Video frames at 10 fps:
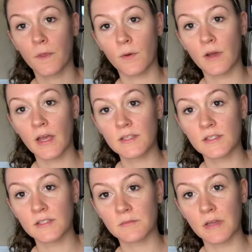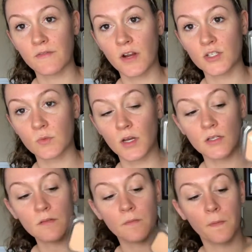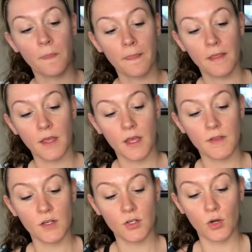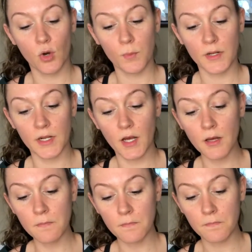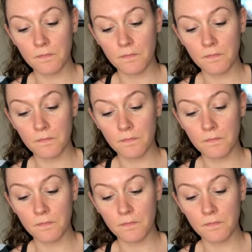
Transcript: Okay, so this is my fresh one. And then you'll open it up.